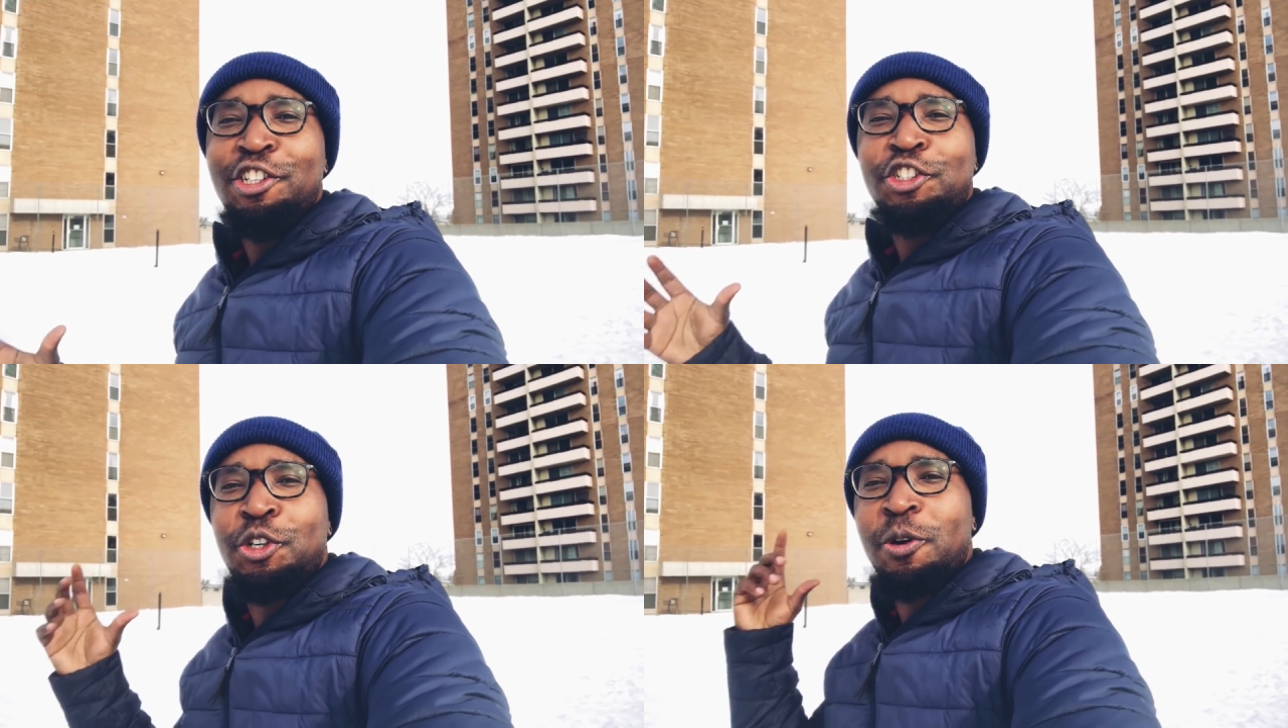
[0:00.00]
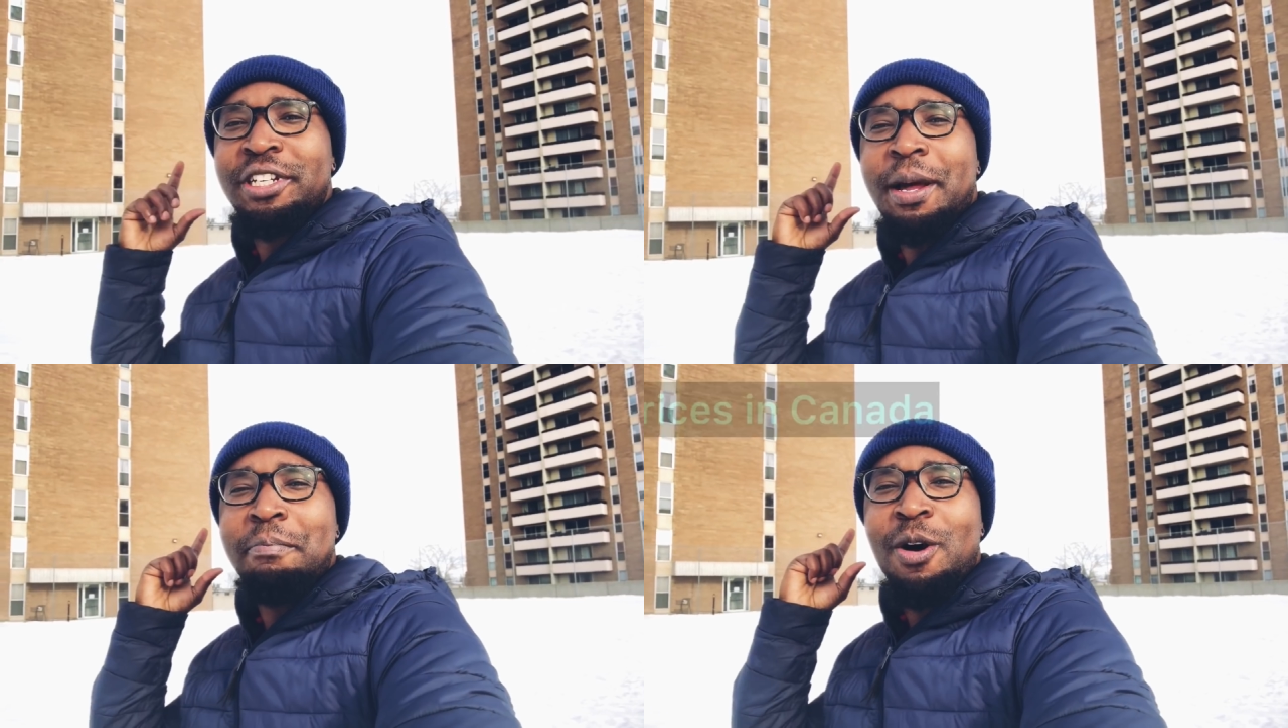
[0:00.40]
Shock
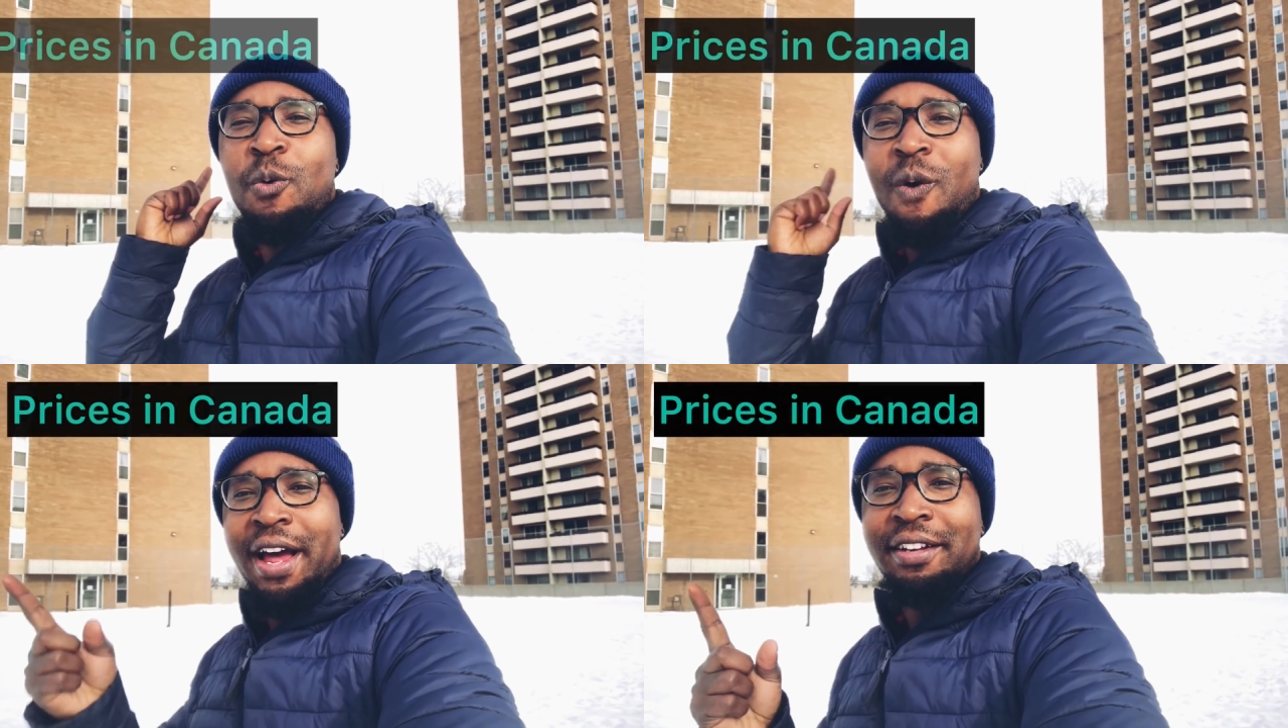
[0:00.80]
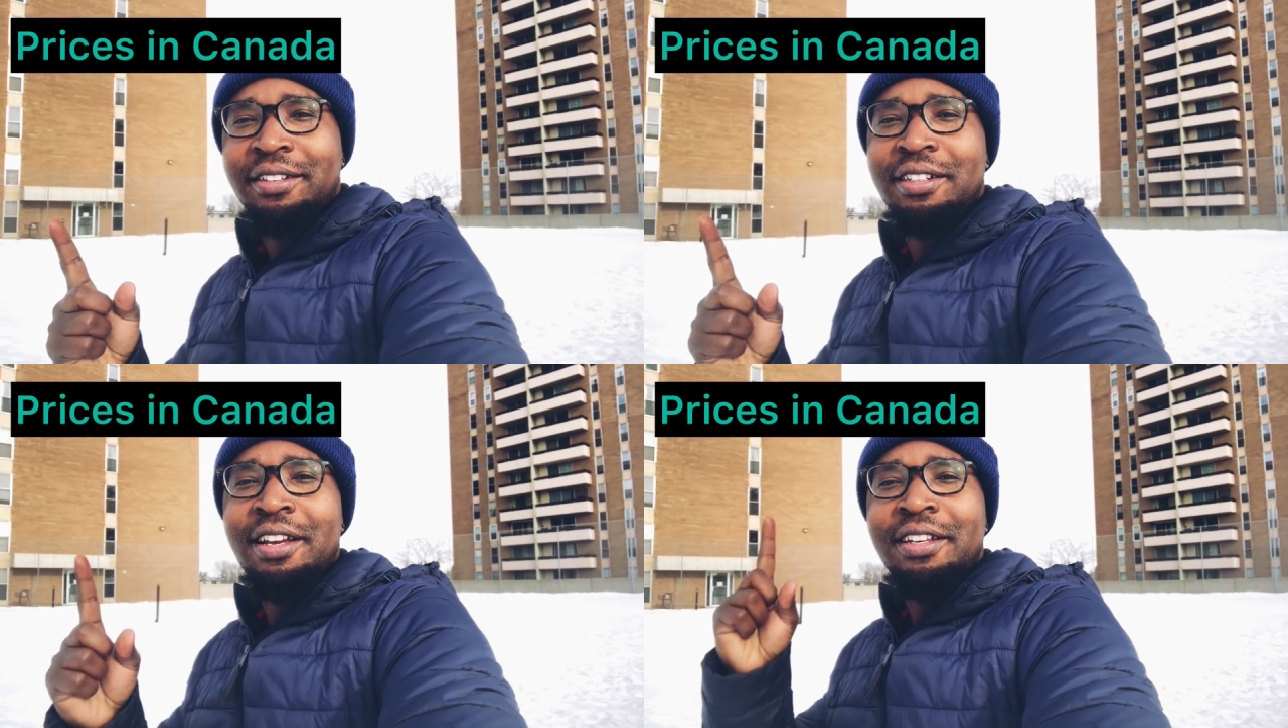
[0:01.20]
number 1,
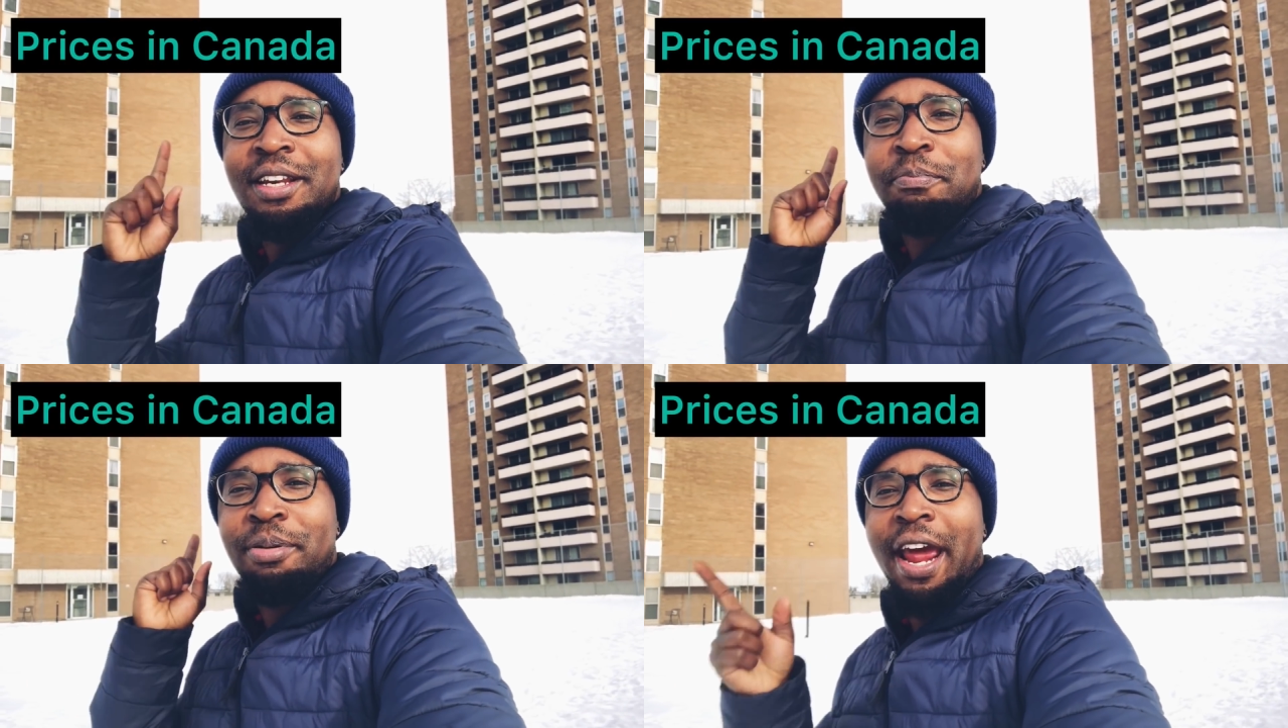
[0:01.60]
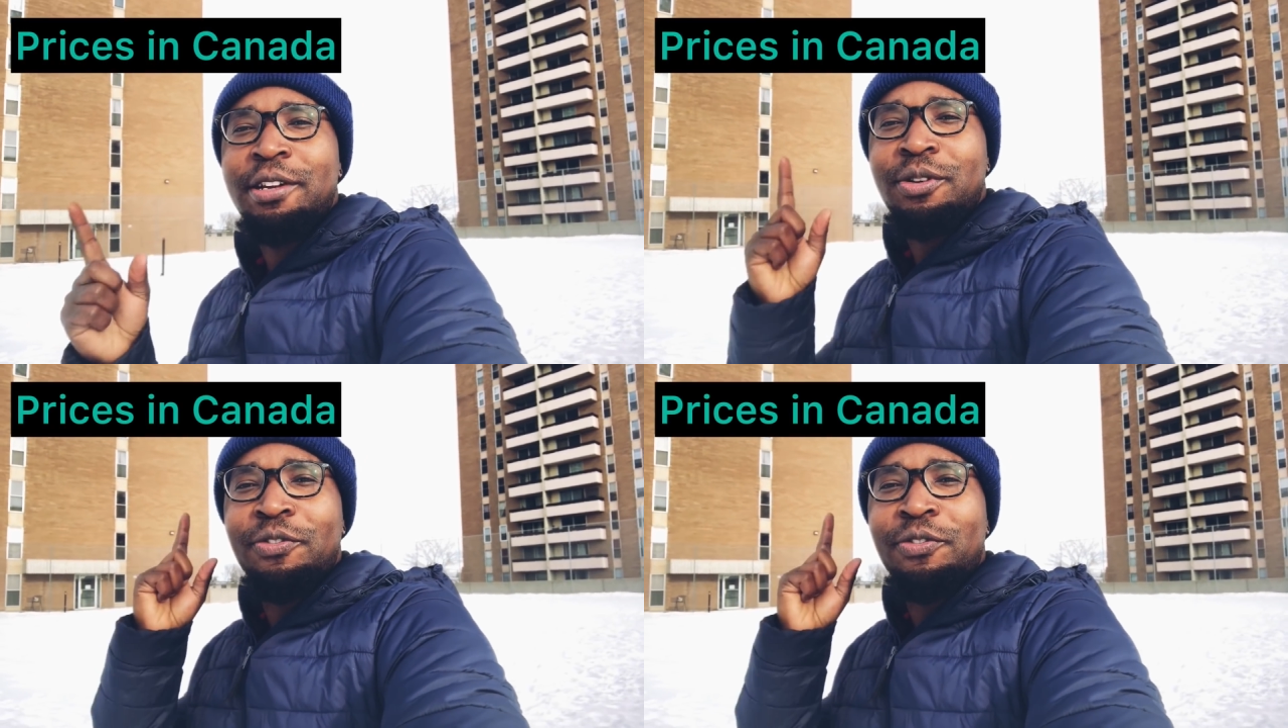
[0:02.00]
the price